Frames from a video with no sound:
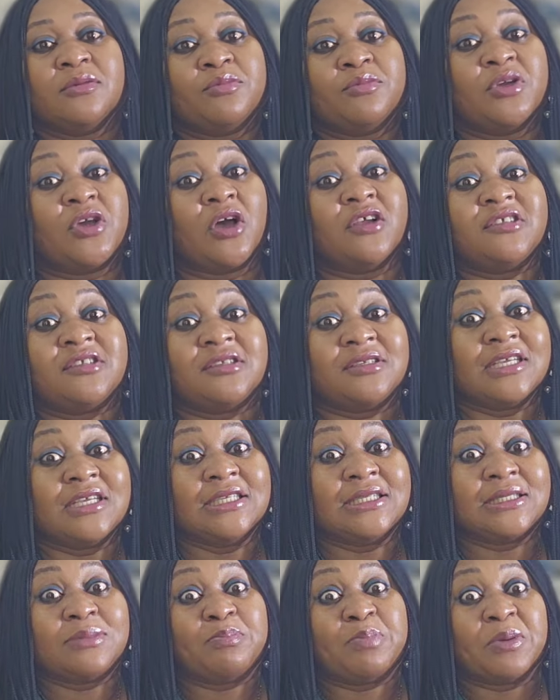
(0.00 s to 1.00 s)
Because
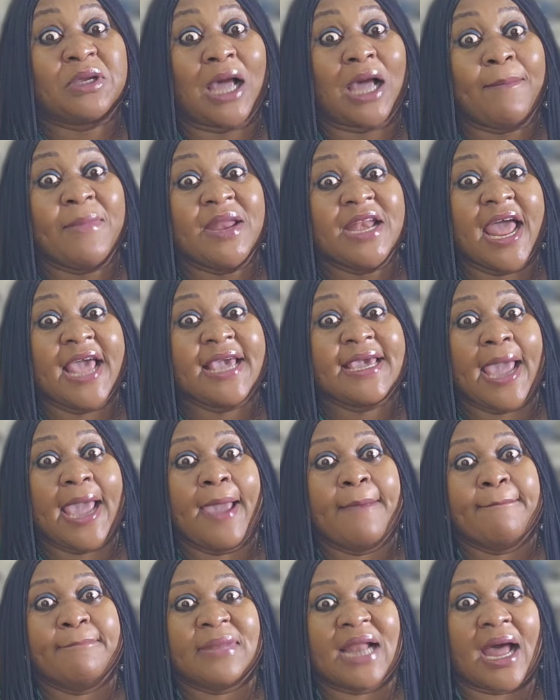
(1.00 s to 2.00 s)
it's becoming a
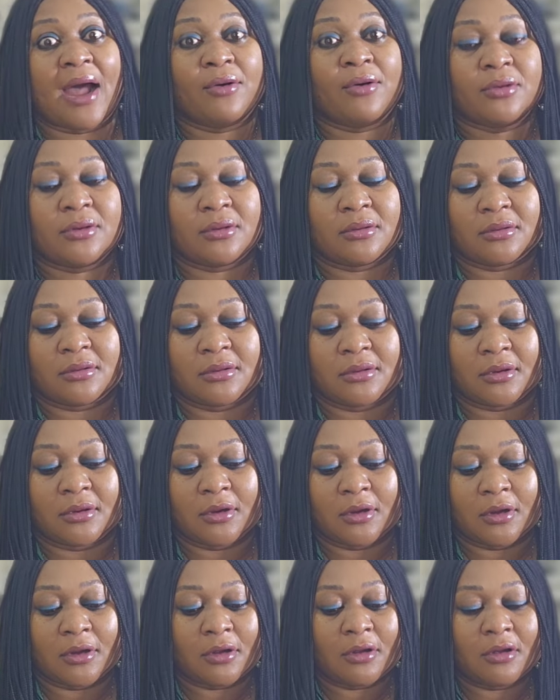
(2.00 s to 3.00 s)
game now.
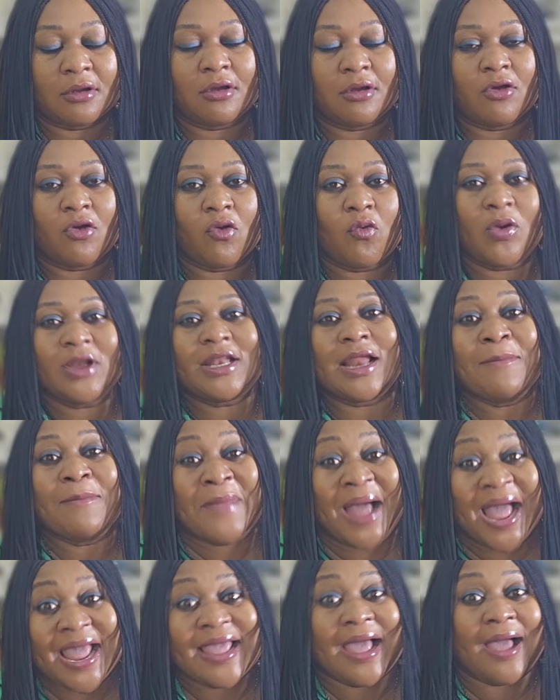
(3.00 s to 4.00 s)

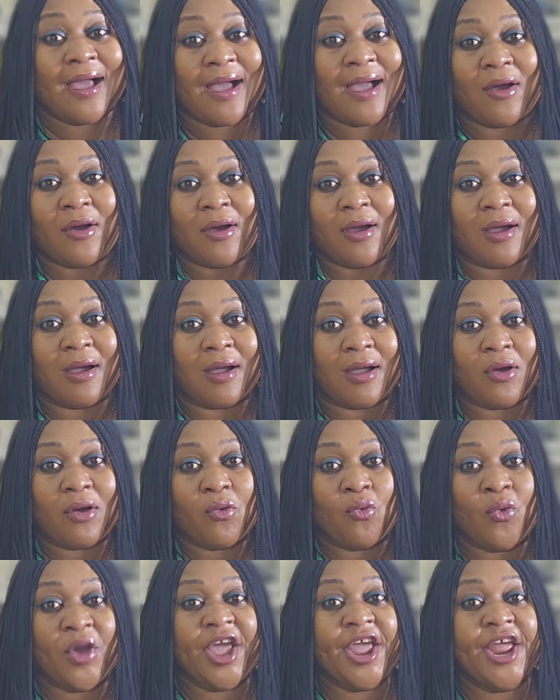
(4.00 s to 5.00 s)
Wodemaya,
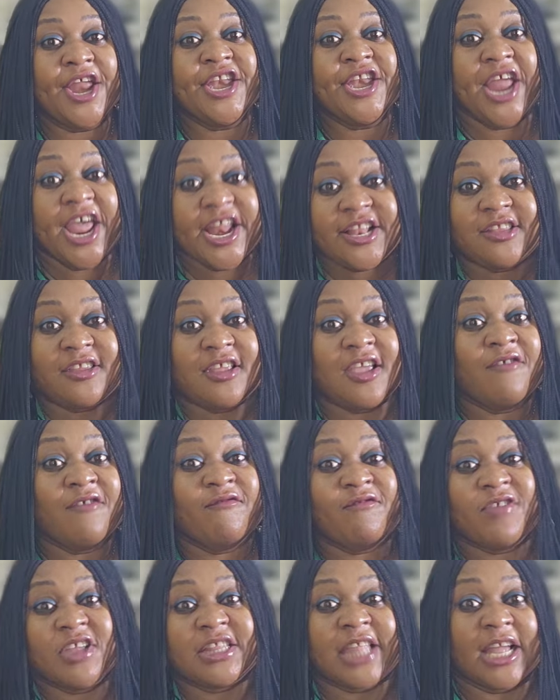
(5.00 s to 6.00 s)
we need
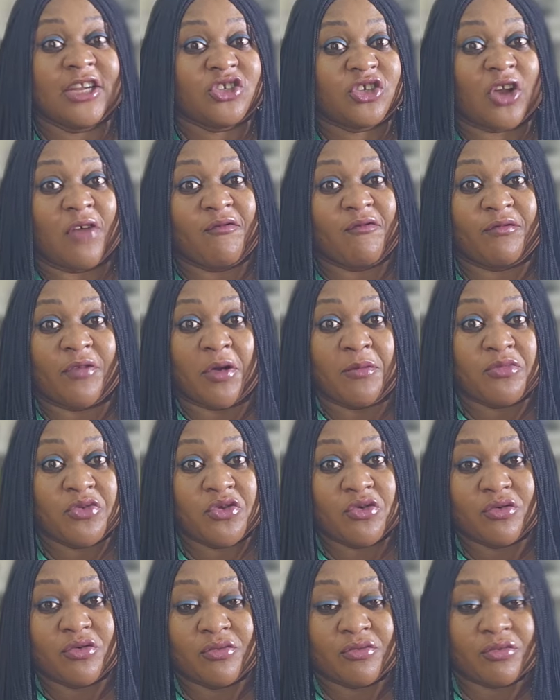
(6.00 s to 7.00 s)
invitation from
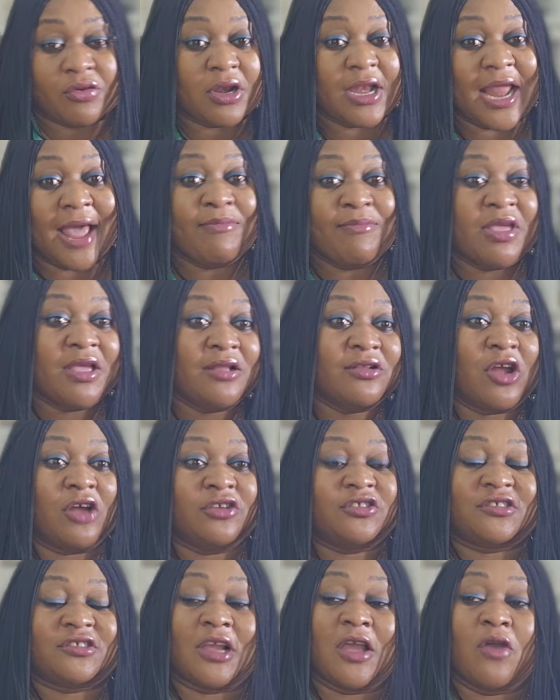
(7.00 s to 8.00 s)
you. Let me
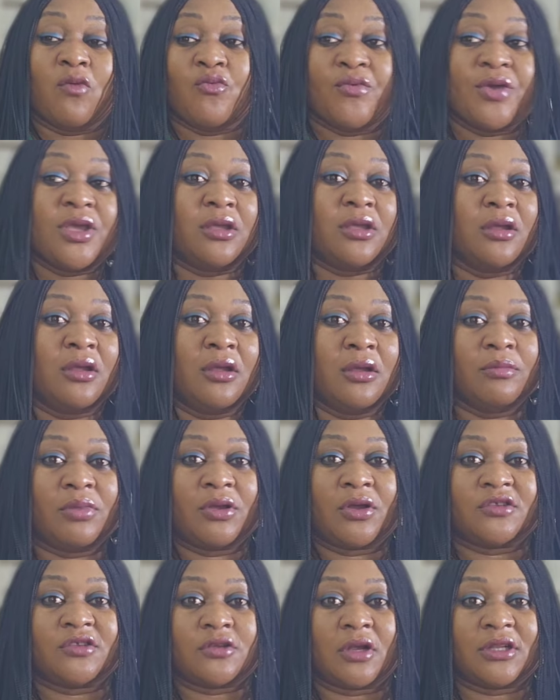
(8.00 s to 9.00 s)
not say we,
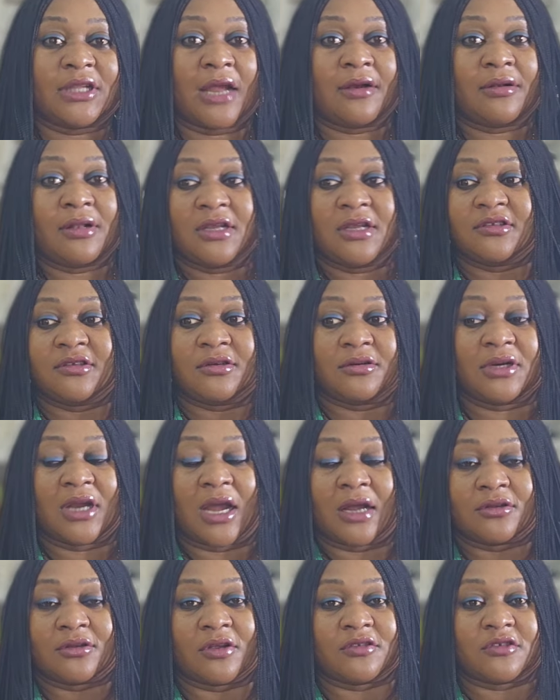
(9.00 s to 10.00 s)
because other lazy
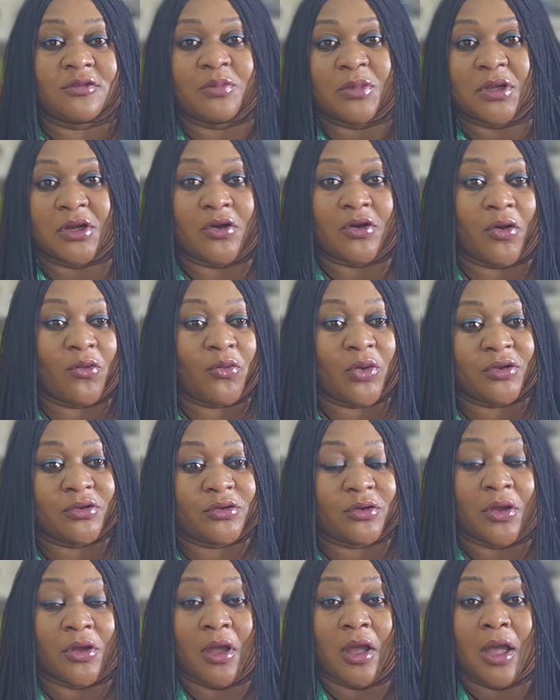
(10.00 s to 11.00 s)
reactors may not want
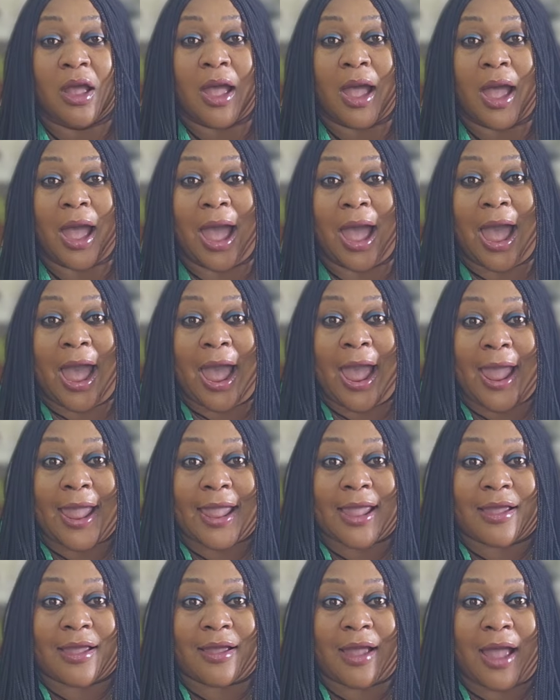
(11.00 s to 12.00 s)
to.
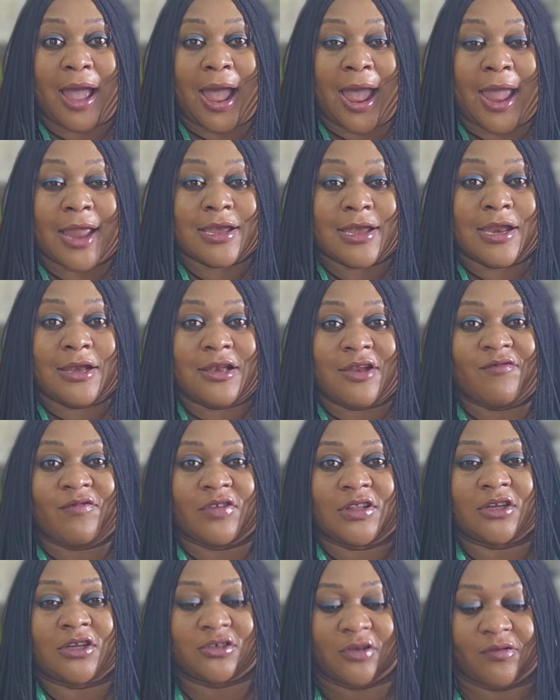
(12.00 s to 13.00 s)
I need
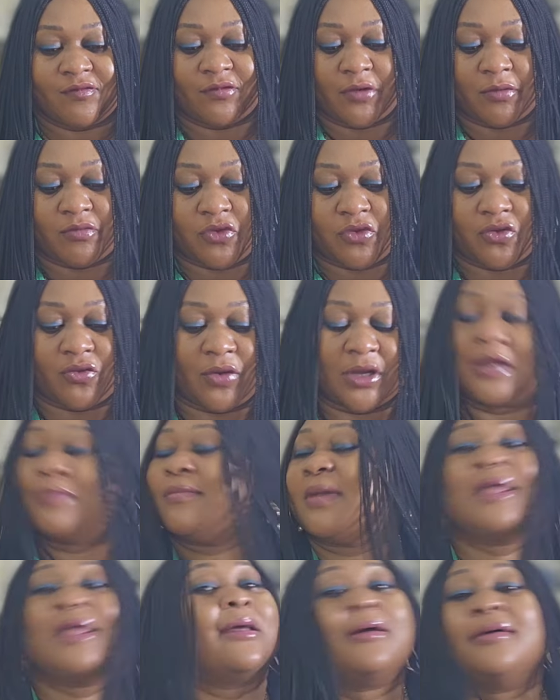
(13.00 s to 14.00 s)
invitation from you,
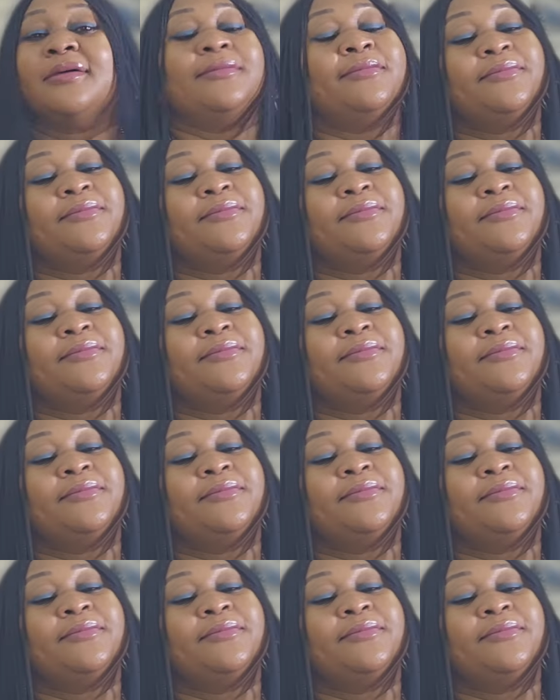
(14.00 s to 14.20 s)
Wodemaya.